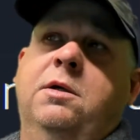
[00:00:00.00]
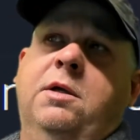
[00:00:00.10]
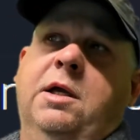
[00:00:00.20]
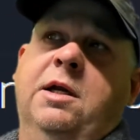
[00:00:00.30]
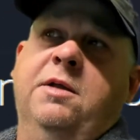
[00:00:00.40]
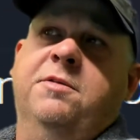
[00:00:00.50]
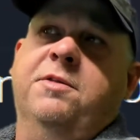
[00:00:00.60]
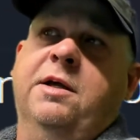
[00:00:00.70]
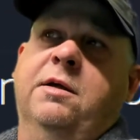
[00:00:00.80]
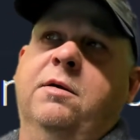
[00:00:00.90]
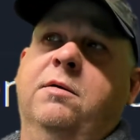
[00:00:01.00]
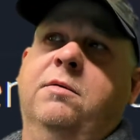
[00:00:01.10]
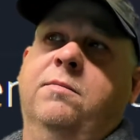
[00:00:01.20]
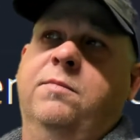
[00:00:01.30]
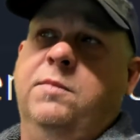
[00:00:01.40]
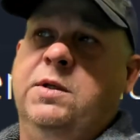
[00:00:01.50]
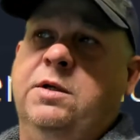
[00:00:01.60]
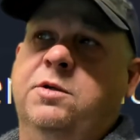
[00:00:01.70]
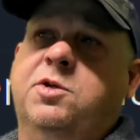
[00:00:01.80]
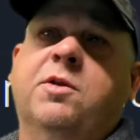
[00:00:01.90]
Anything,
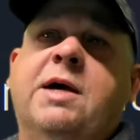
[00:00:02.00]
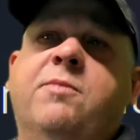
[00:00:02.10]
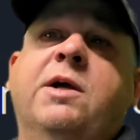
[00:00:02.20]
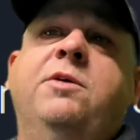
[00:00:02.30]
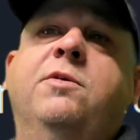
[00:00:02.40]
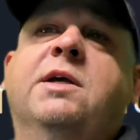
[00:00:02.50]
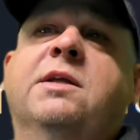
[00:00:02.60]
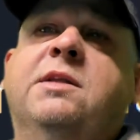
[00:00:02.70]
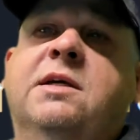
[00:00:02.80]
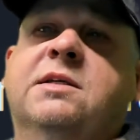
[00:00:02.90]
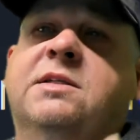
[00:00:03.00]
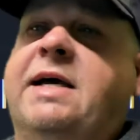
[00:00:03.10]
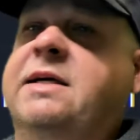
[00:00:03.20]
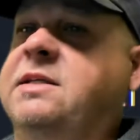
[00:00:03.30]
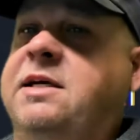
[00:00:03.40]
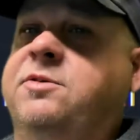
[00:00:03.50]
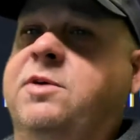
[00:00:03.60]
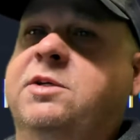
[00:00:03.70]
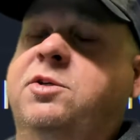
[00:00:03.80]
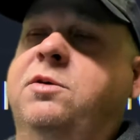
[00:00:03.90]
so that way you get the exact
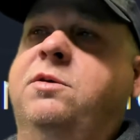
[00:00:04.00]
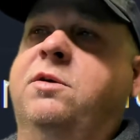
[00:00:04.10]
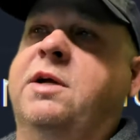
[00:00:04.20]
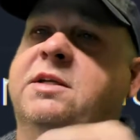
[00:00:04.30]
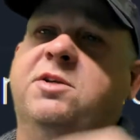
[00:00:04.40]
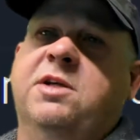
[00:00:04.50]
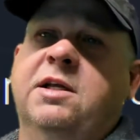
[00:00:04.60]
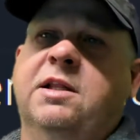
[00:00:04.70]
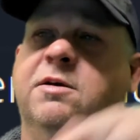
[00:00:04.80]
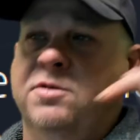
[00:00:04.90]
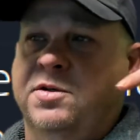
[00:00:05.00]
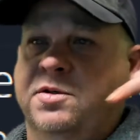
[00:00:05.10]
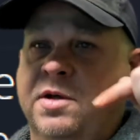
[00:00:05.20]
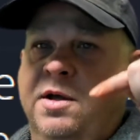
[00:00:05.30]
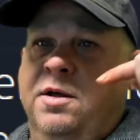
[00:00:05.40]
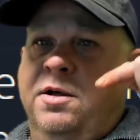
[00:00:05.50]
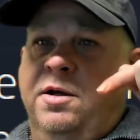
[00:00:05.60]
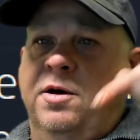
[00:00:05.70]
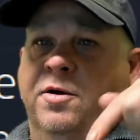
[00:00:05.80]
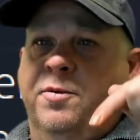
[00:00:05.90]
address. You're not sitting there just,
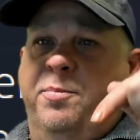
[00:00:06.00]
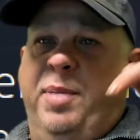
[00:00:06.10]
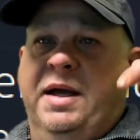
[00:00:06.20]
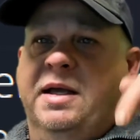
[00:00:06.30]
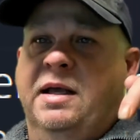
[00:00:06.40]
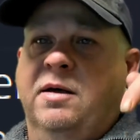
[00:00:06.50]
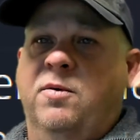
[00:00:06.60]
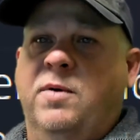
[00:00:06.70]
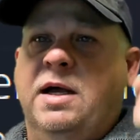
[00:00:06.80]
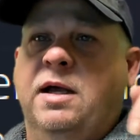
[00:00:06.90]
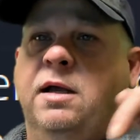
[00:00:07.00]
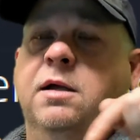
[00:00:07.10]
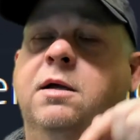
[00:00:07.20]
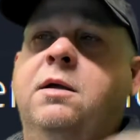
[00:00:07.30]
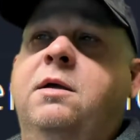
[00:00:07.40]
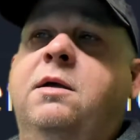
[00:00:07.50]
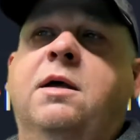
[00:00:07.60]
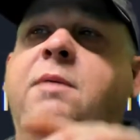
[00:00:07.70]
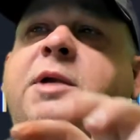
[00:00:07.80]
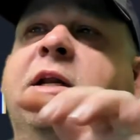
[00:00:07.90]
pecking away.
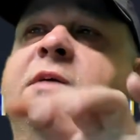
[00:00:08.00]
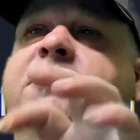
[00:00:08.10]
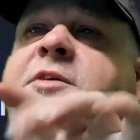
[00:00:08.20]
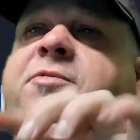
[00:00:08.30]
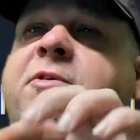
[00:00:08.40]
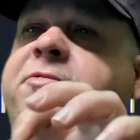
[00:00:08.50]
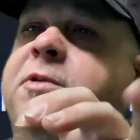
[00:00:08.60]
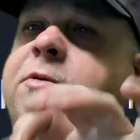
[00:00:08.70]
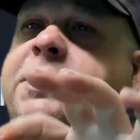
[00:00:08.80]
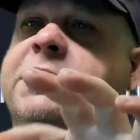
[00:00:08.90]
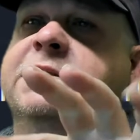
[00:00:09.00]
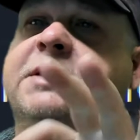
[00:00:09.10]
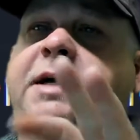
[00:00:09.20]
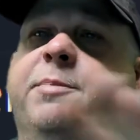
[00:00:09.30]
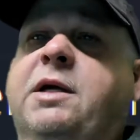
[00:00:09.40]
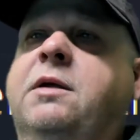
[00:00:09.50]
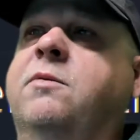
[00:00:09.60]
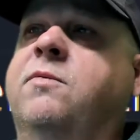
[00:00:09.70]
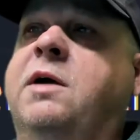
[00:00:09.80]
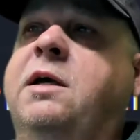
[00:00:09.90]
I mean, even if you're fluent in typing,
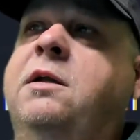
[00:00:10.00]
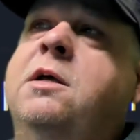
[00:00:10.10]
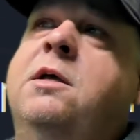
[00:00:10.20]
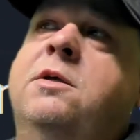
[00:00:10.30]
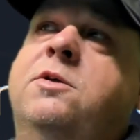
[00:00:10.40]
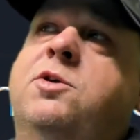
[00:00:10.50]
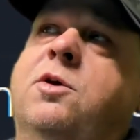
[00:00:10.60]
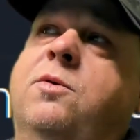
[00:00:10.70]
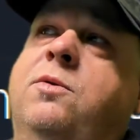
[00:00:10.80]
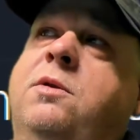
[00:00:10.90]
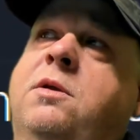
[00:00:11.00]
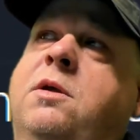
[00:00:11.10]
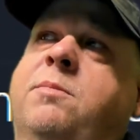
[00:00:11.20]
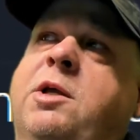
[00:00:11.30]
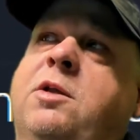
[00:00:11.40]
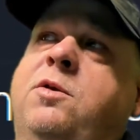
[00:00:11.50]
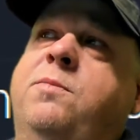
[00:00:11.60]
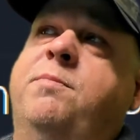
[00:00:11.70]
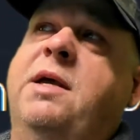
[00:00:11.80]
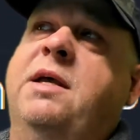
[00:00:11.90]
right? So, I mean, you
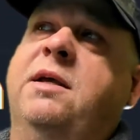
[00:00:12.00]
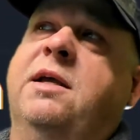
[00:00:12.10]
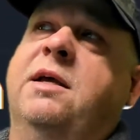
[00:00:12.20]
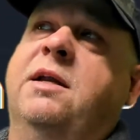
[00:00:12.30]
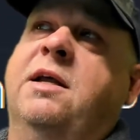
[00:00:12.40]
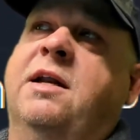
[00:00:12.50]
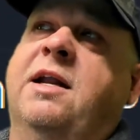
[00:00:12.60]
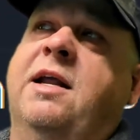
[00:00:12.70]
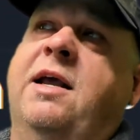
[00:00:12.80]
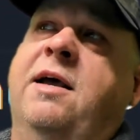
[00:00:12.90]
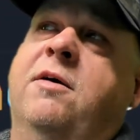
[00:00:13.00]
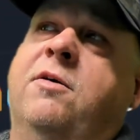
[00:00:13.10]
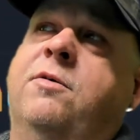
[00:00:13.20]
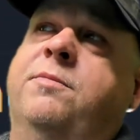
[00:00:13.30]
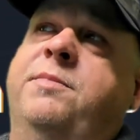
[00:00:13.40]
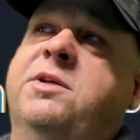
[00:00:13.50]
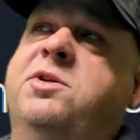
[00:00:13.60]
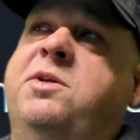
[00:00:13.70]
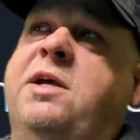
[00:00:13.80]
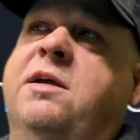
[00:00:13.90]
may get an L
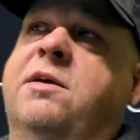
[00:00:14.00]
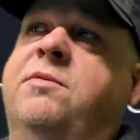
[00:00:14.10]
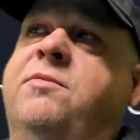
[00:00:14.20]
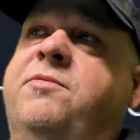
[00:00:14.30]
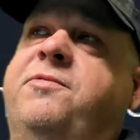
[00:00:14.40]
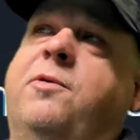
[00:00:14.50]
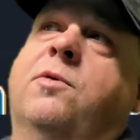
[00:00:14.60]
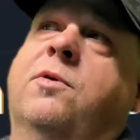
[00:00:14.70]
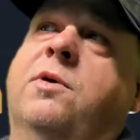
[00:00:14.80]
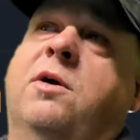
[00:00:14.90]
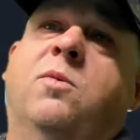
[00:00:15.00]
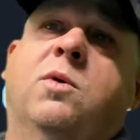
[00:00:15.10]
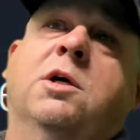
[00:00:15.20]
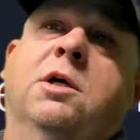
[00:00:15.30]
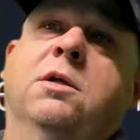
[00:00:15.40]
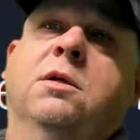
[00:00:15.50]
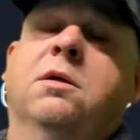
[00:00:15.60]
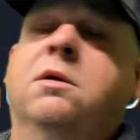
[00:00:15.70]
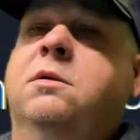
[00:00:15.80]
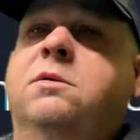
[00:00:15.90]
mistaken for a 1,
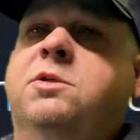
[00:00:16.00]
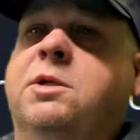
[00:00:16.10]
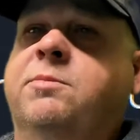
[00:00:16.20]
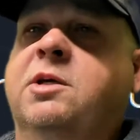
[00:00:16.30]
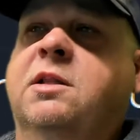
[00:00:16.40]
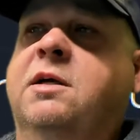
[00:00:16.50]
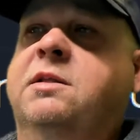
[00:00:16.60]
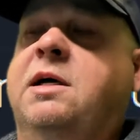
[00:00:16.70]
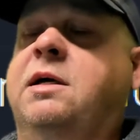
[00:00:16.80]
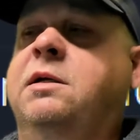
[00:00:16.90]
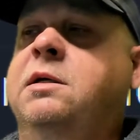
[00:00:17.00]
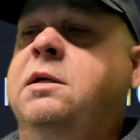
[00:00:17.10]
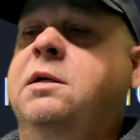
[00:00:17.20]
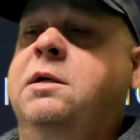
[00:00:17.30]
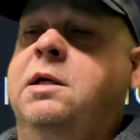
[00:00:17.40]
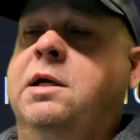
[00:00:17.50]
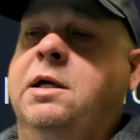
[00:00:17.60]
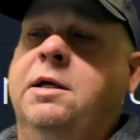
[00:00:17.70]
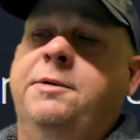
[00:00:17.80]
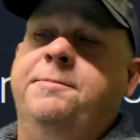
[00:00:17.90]
something like that.
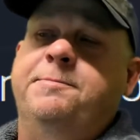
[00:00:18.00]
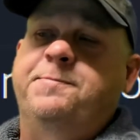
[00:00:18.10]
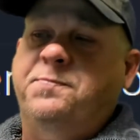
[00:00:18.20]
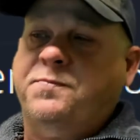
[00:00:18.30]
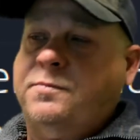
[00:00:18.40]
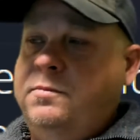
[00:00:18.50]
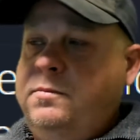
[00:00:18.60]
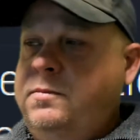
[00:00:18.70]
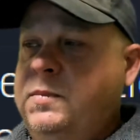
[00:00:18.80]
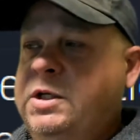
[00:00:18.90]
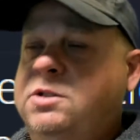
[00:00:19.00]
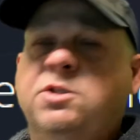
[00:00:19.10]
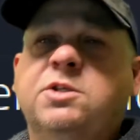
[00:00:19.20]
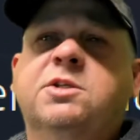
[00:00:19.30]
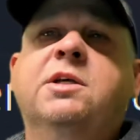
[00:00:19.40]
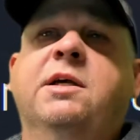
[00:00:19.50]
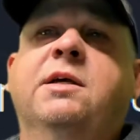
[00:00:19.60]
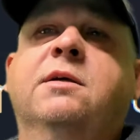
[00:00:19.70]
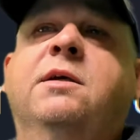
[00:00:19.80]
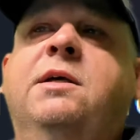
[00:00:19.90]
And just
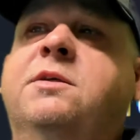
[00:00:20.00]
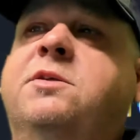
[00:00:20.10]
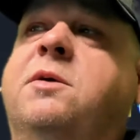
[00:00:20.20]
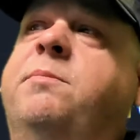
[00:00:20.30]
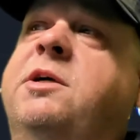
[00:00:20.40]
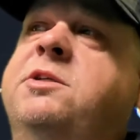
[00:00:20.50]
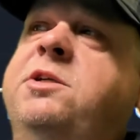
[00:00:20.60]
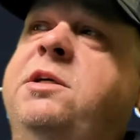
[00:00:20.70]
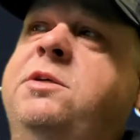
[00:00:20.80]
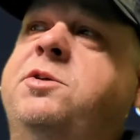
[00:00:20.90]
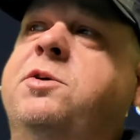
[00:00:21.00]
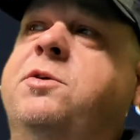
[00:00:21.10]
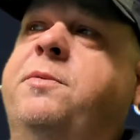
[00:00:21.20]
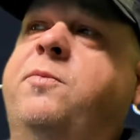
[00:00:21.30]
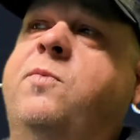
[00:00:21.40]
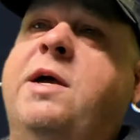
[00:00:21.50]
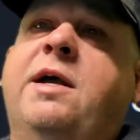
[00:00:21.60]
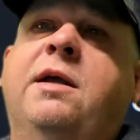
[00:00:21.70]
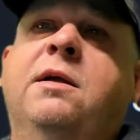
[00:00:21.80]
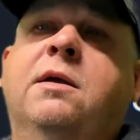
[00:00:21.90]
saying, it's a much easier
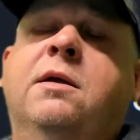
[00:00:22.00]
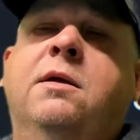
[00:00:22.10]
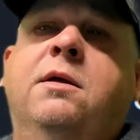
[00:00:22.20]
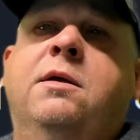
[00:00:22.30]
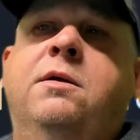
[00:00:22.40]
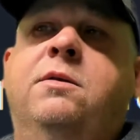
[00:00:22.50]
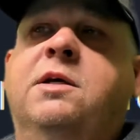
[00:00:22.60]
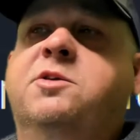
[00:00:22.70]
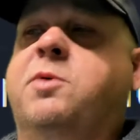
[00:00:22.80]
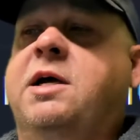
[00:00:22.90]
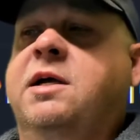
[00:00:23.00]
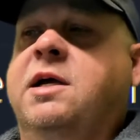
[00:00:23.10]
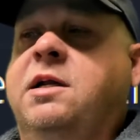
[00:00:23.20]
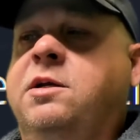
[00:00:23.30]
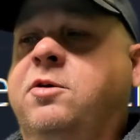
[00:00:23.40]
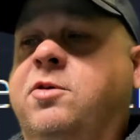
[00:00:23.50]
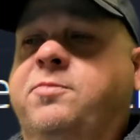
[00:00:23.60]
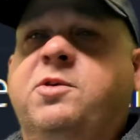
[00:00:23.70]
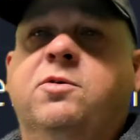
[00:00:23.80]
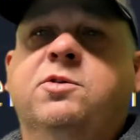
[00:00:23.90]
way. That's why I got into
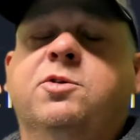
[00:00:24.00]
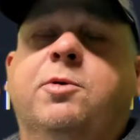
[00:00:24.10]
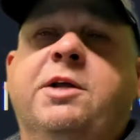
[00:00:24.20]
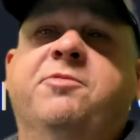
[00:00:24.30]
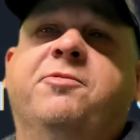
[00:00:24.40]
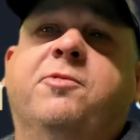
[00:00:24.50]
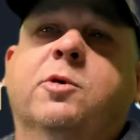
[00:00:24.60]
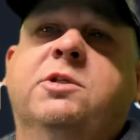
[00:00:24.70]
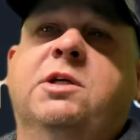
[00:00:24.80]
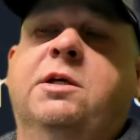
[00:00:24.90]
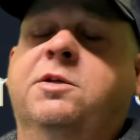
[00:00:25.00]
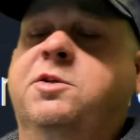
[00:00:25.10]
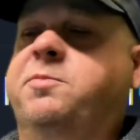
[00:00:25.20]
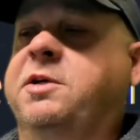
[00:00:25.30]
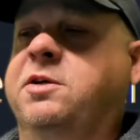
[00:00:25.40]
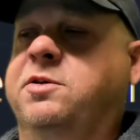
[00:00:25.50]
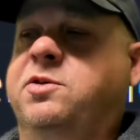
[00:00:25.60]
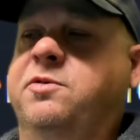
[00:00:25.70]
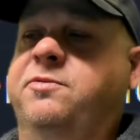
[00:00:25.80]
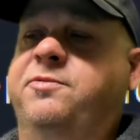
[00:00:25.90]
crypto in 2014, is because
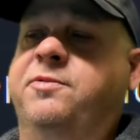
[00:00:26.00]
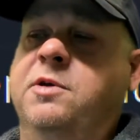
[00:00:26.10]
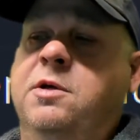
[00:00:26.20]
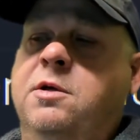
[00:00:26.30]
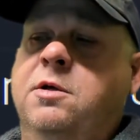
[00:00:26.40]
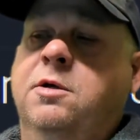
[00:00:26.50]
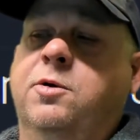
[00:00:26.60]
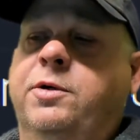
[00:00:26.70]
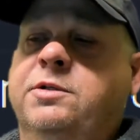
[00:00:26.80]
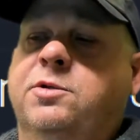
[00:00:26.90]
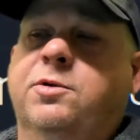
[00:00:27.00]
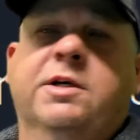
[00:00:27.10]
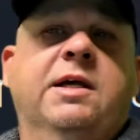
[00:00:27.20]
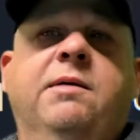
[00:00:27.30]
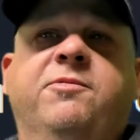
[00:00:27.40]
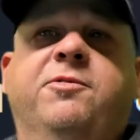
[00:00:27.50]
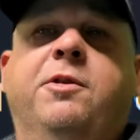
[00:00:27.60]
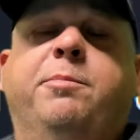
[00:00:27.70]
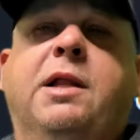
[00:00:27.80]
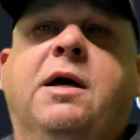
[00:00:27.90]
of going to a camp for
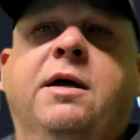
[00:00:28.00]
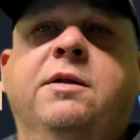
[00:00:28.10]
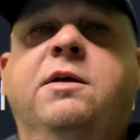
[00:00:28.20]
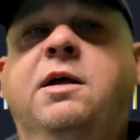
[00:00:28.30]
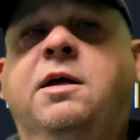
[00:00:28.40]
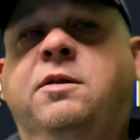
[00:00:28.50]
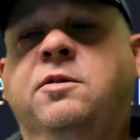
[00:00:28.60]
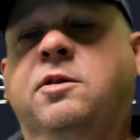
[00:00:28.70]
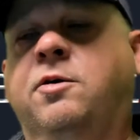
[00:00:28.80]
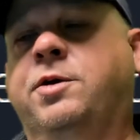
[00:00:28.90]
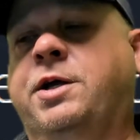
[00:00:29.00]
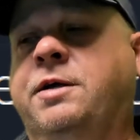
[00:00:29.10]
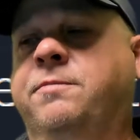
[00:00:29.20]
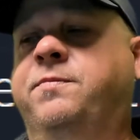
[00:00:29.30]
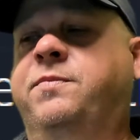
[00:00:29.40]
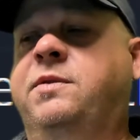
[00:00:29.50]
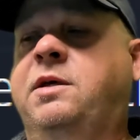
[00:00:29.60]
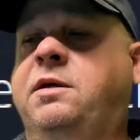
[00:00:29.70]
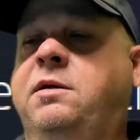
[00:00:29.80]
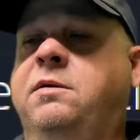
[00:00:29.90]
the blind and learning
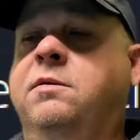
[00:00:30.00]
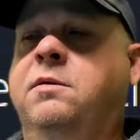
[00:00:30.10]
the